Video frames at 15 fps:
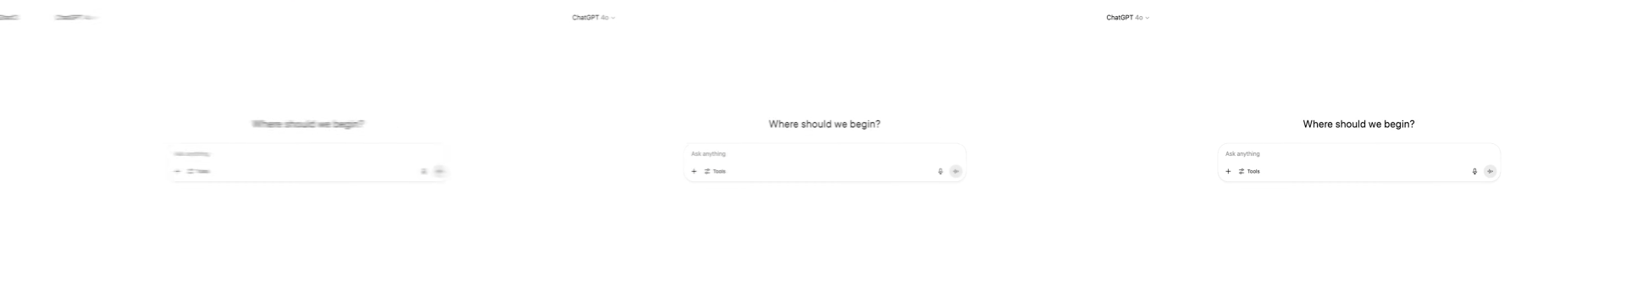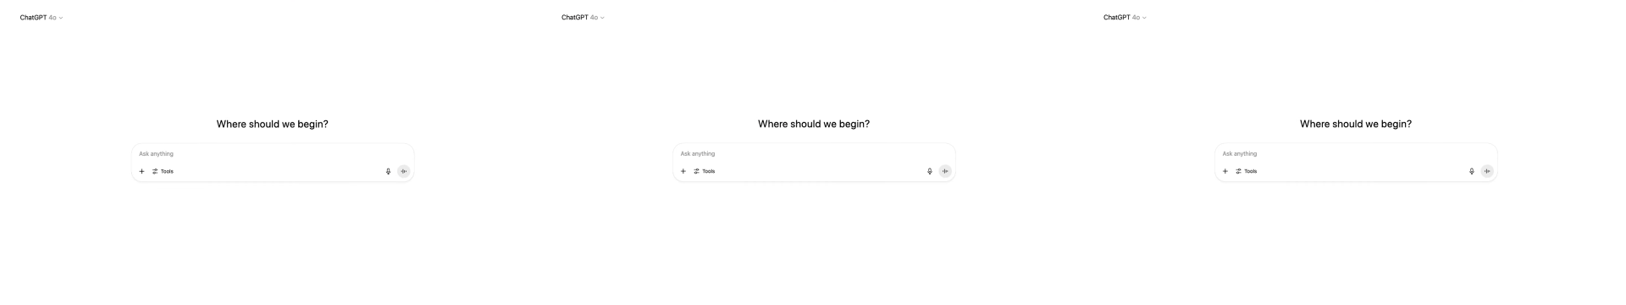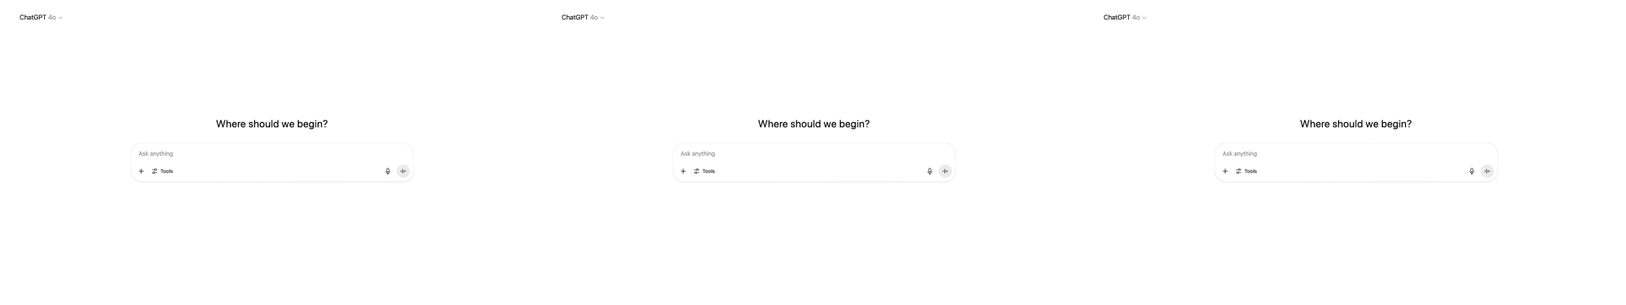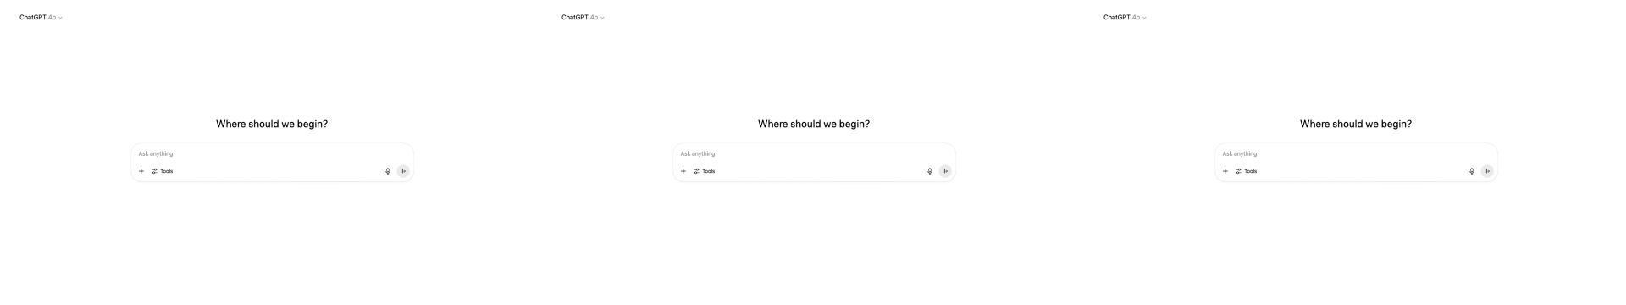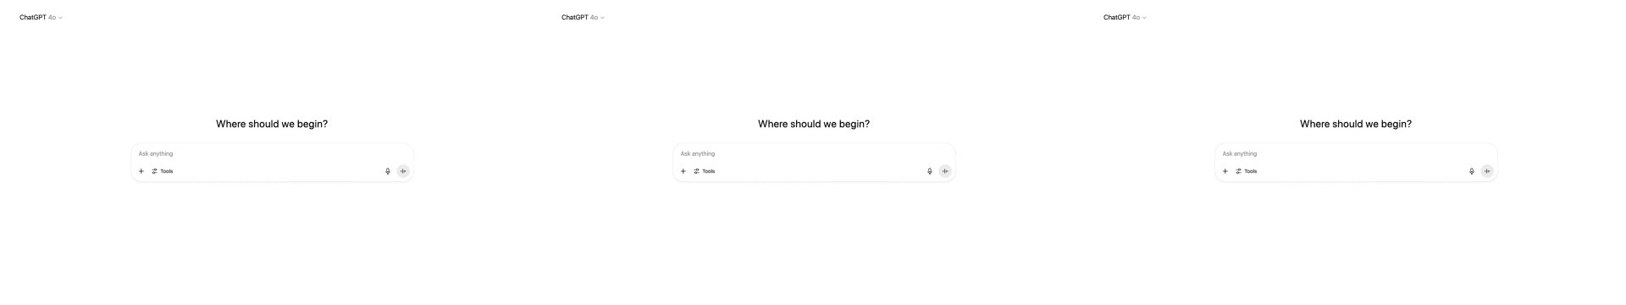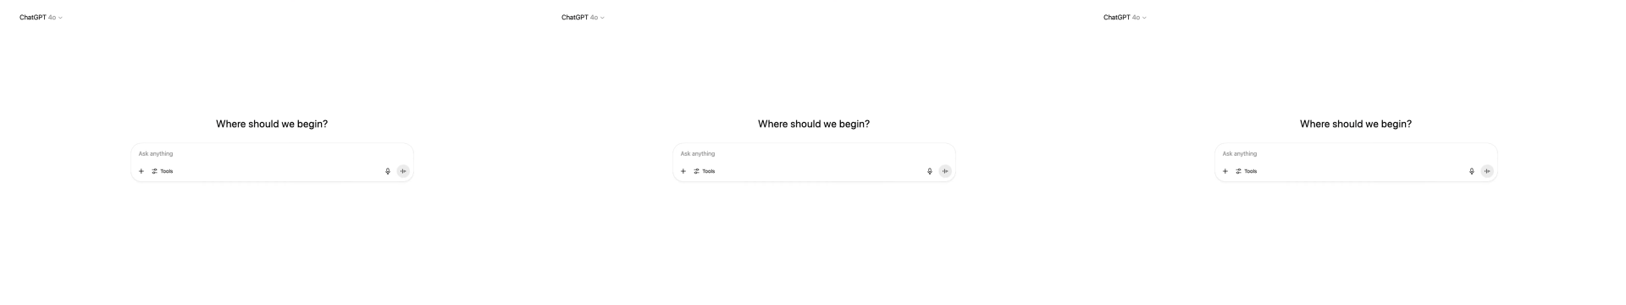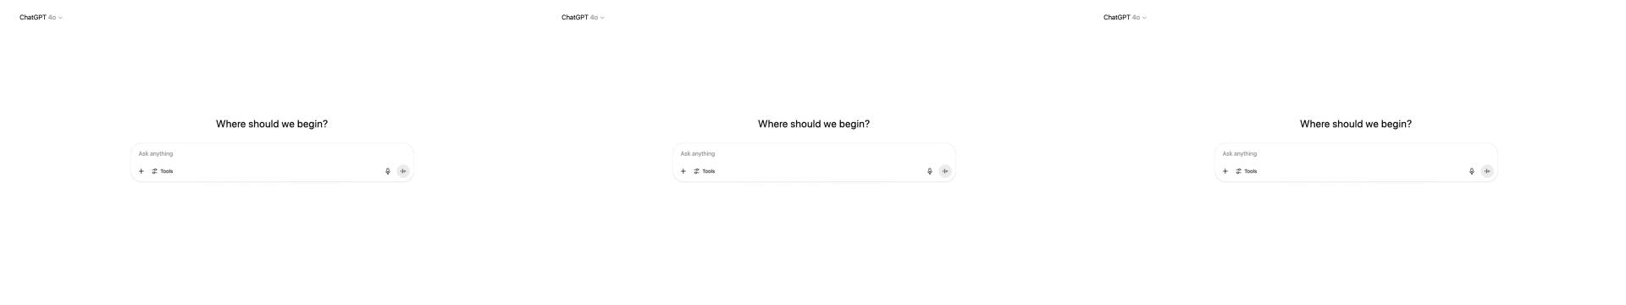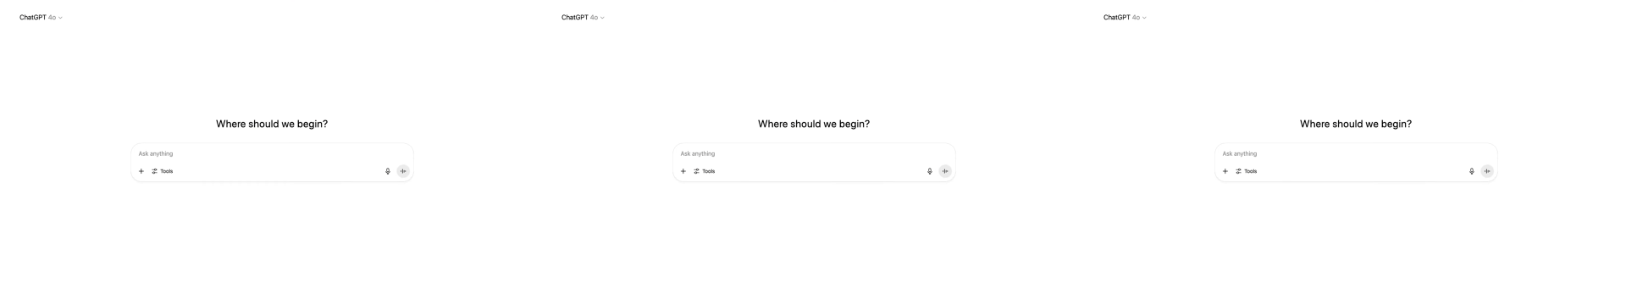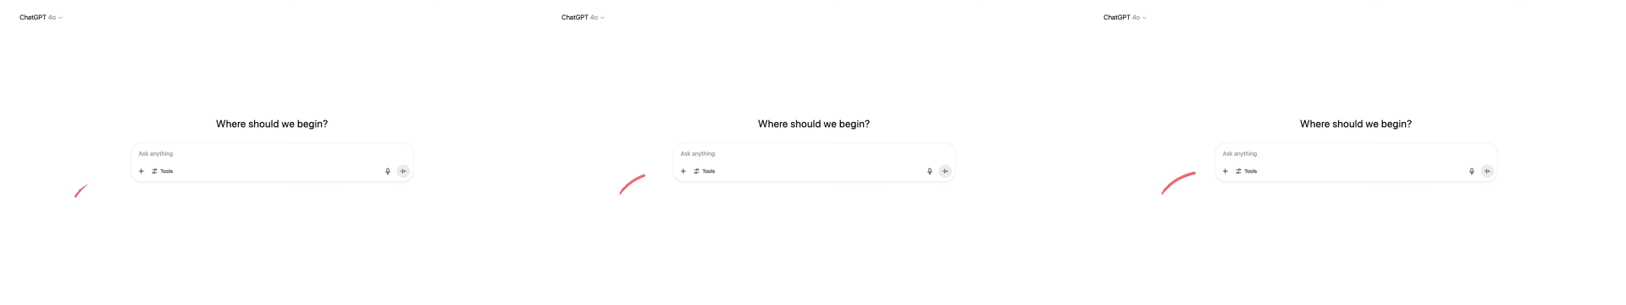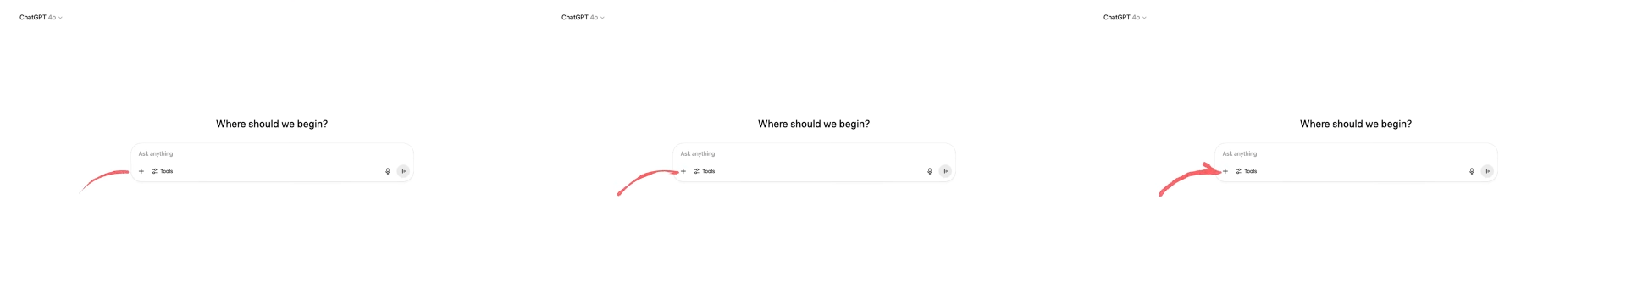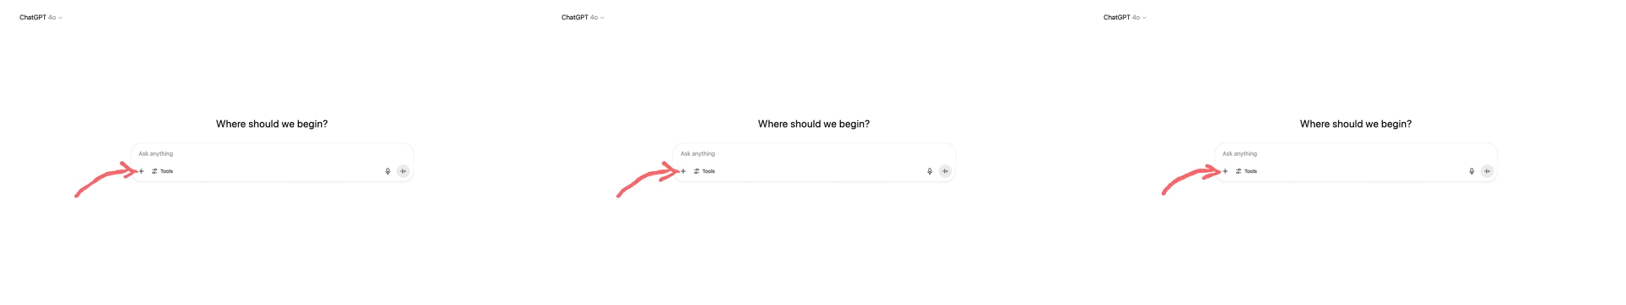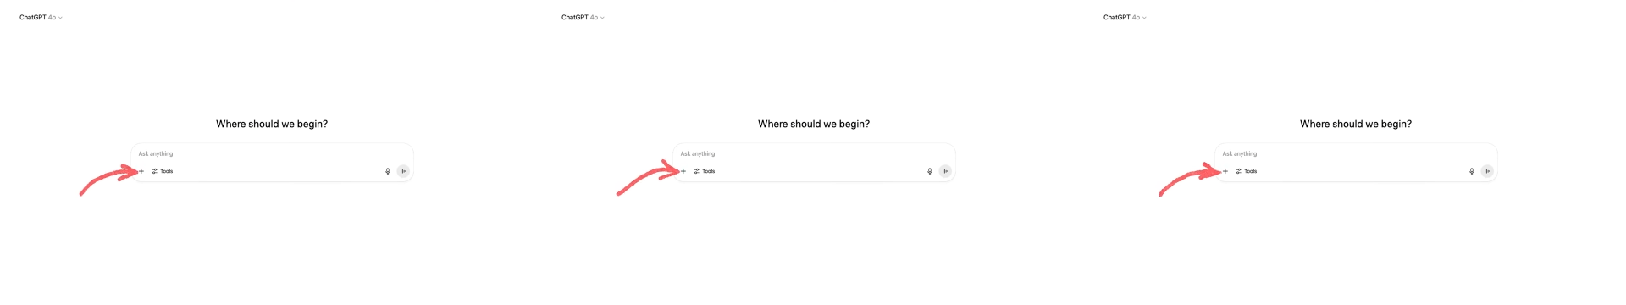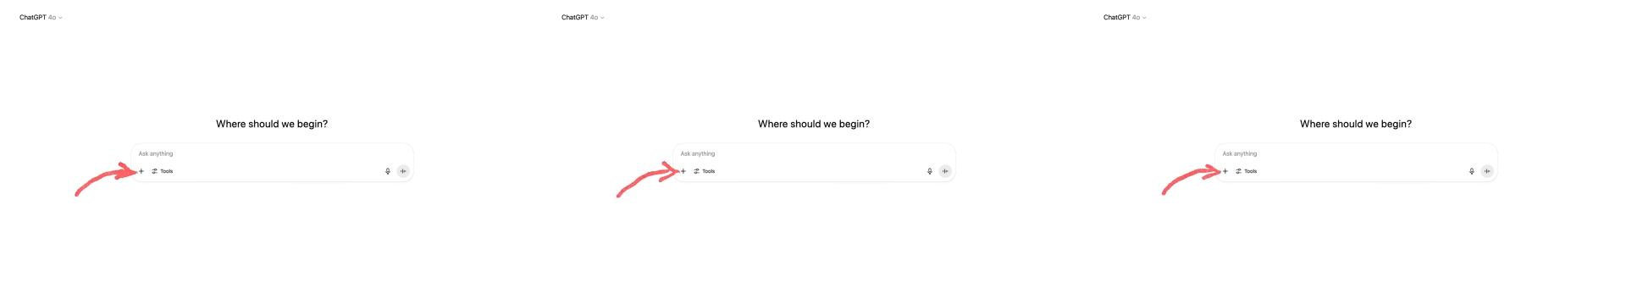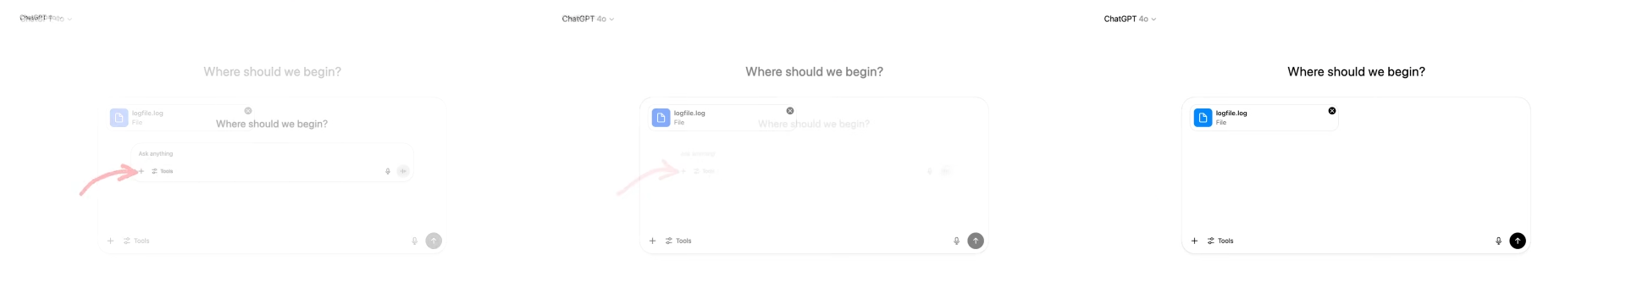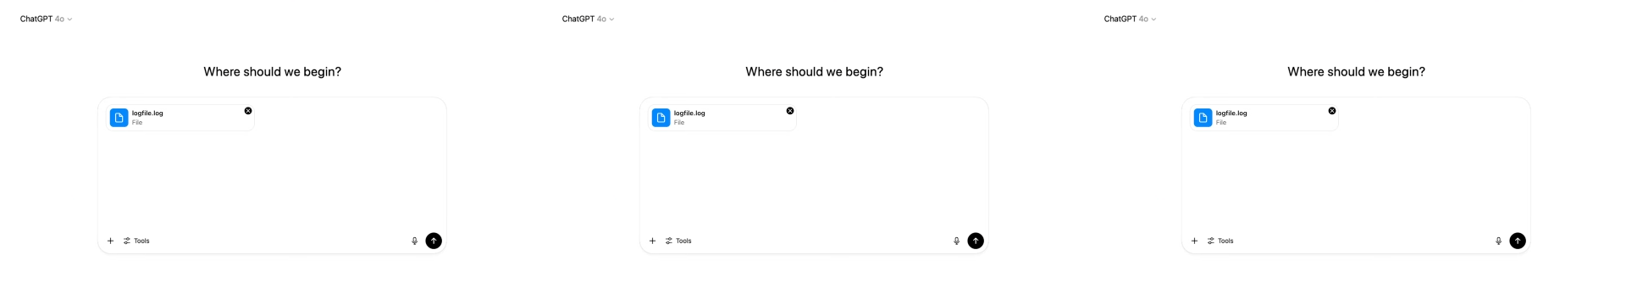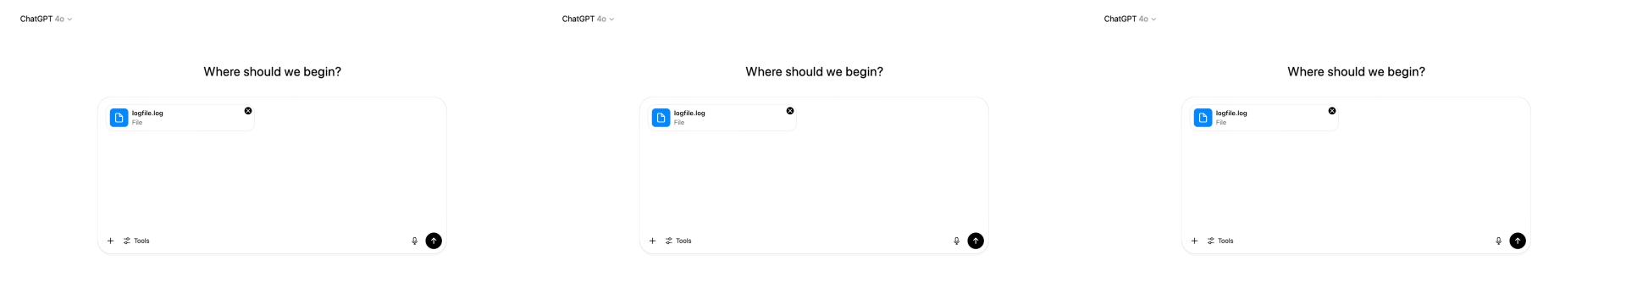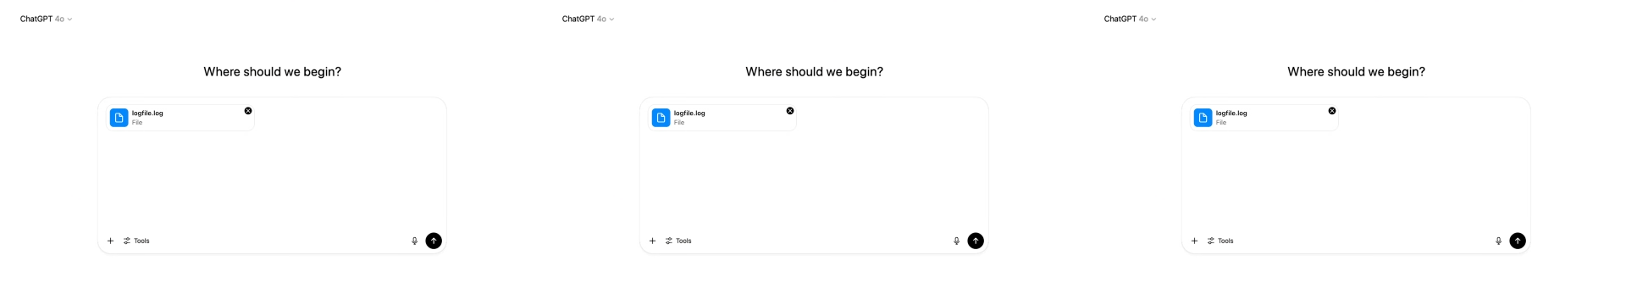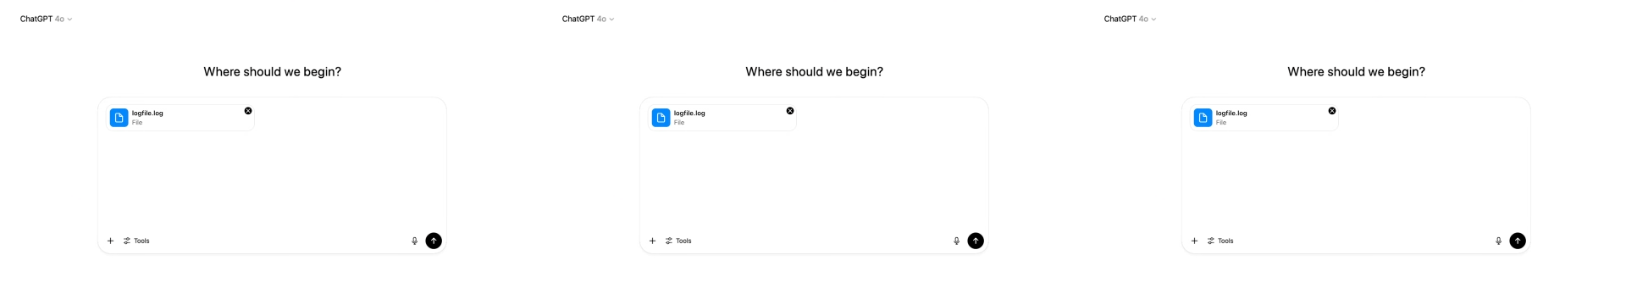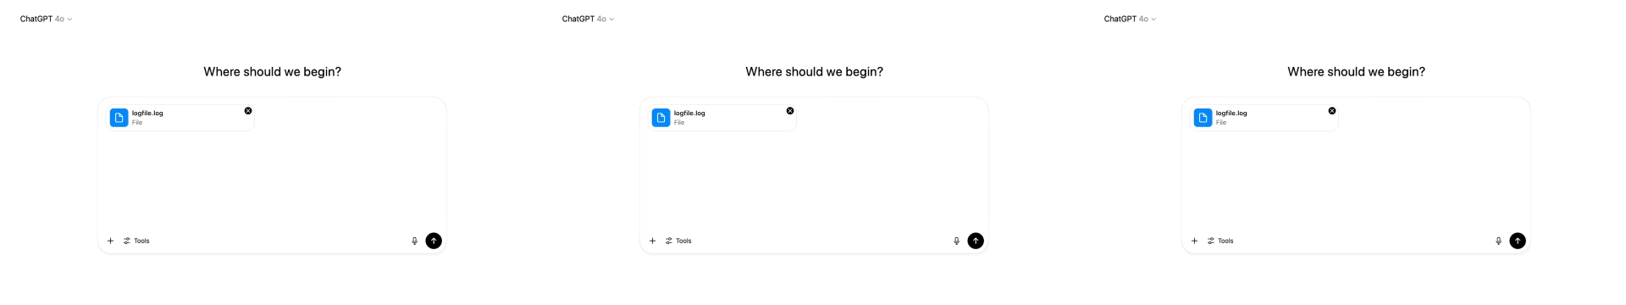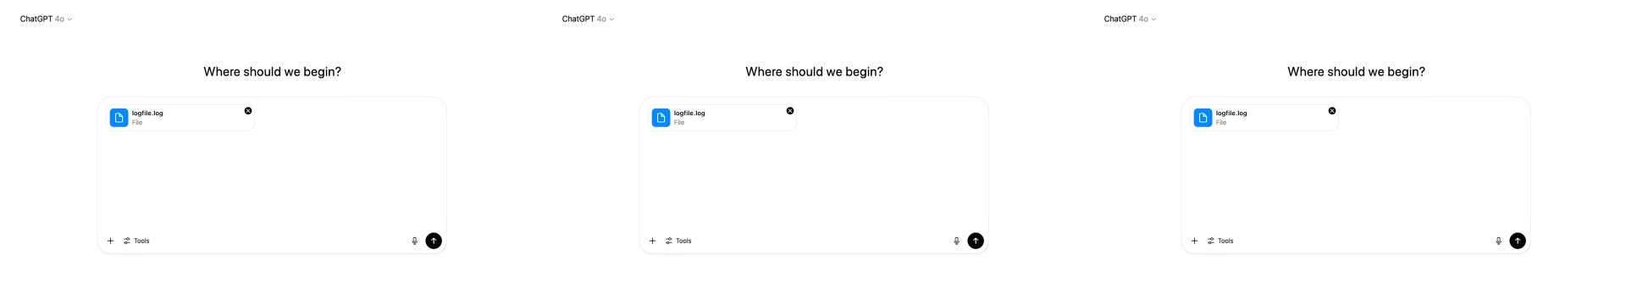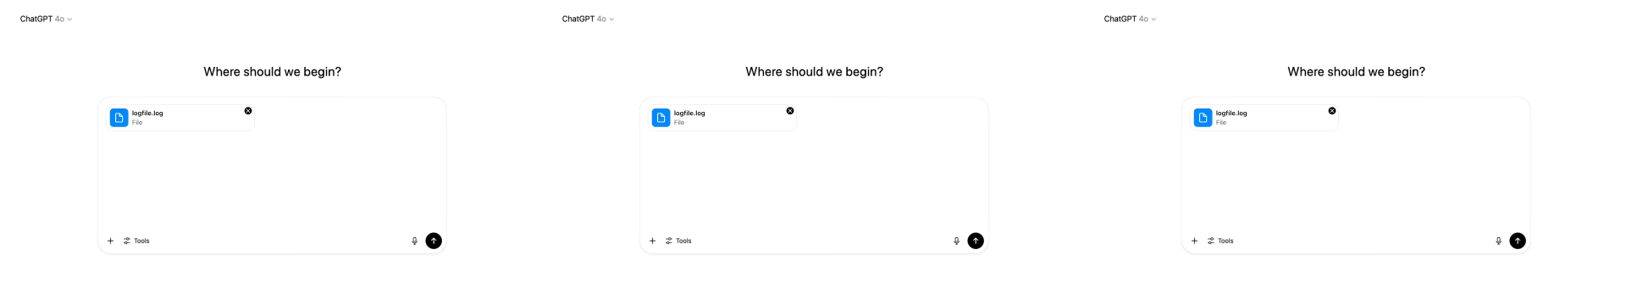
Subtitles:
No face is visible, so there are no lips to read.